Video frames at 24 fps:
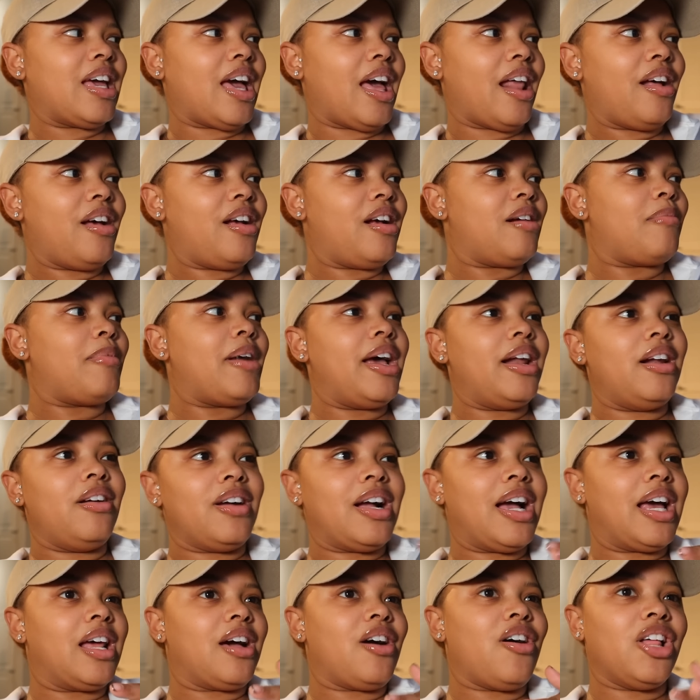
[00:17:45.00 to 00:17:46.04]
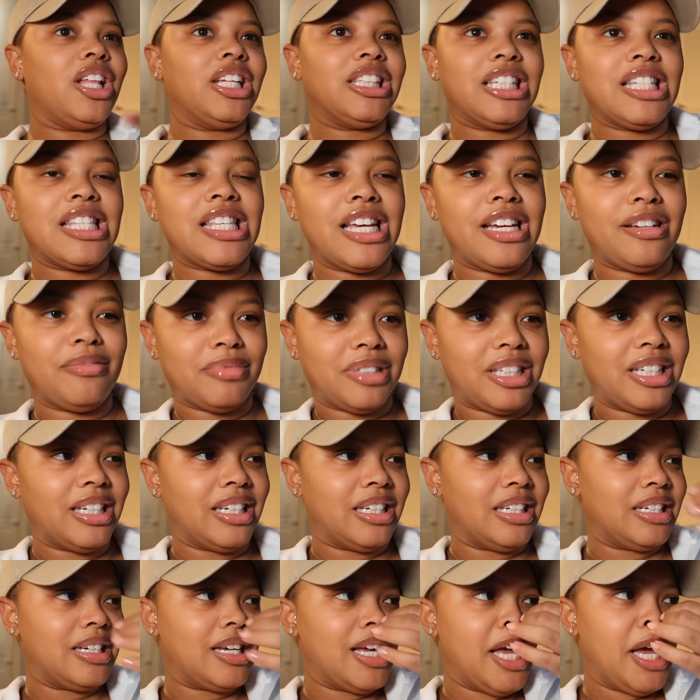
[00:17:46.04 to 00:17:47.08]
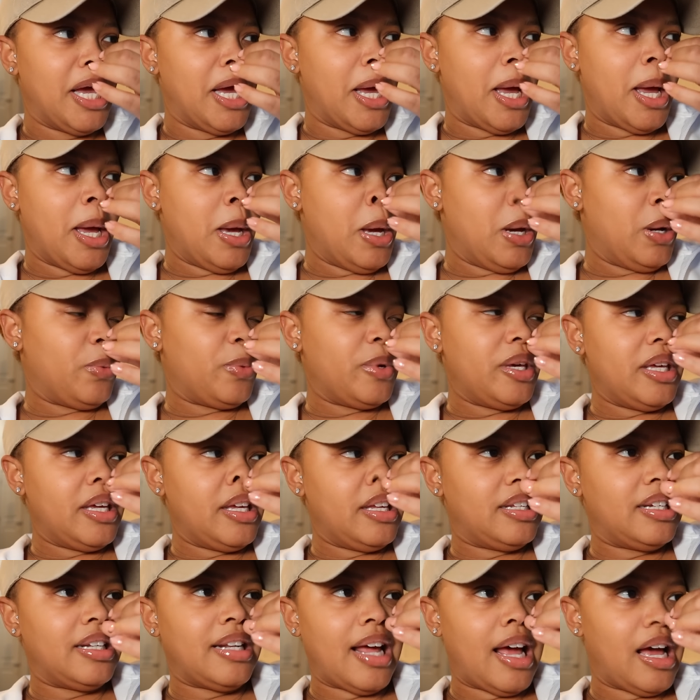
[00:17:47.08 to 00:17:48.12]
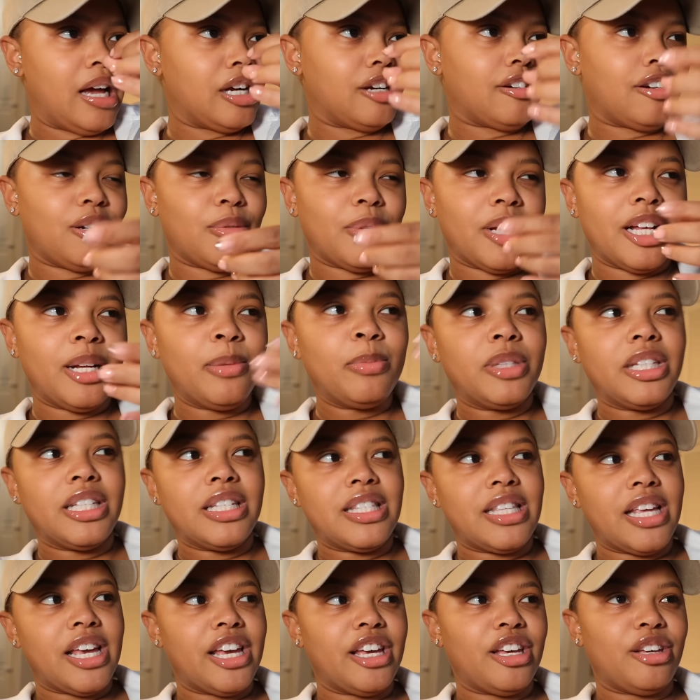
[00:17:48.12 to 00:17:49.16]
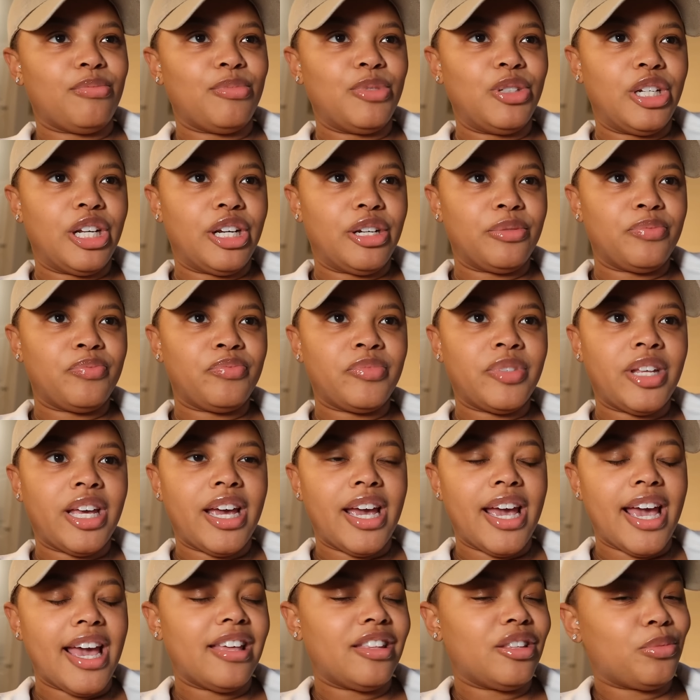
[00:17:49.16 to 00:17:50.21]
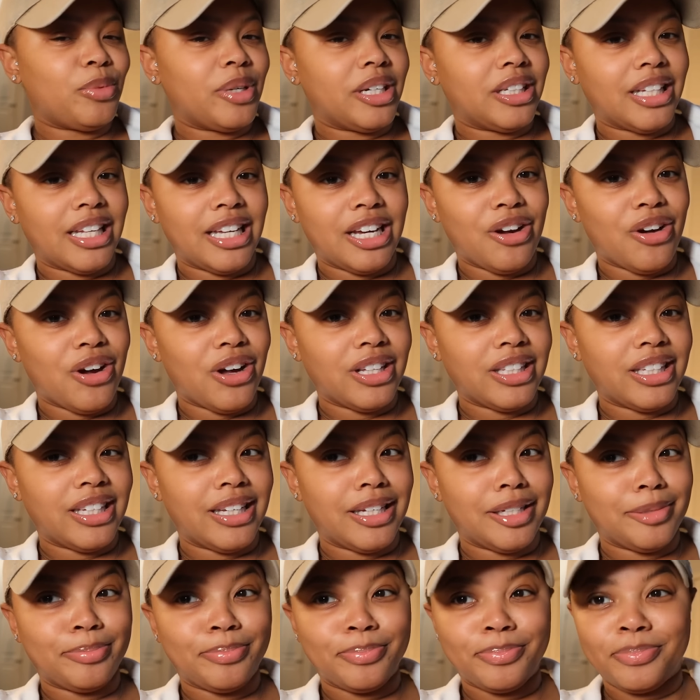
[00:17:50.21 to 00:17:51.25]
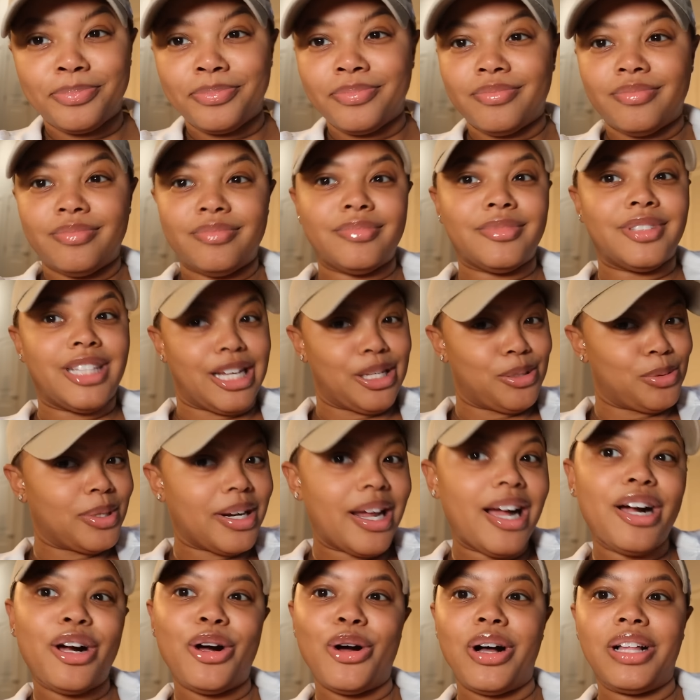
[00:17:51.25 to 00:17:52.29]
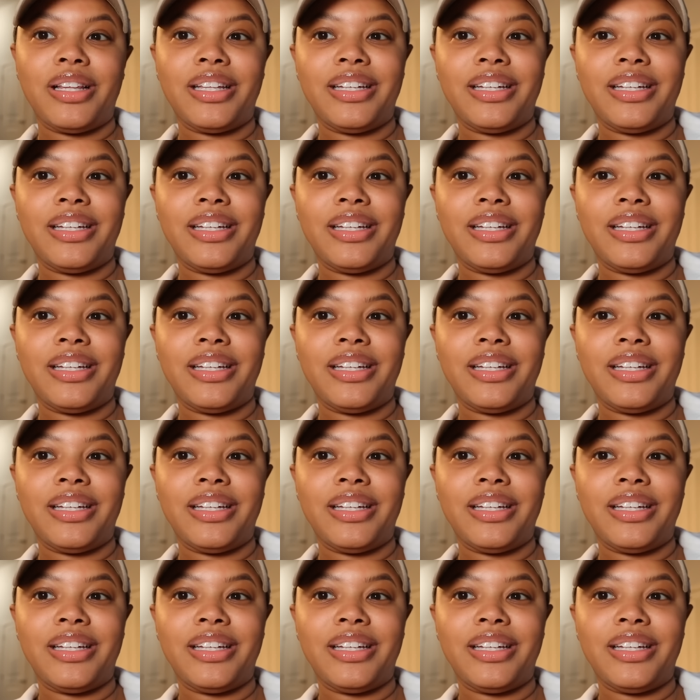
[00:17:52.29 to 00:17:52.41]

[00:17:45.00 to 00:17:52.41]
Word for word: everybody don't gotta call it the same thing. We did not grow up the same, you know? And the way they call it, that's what I call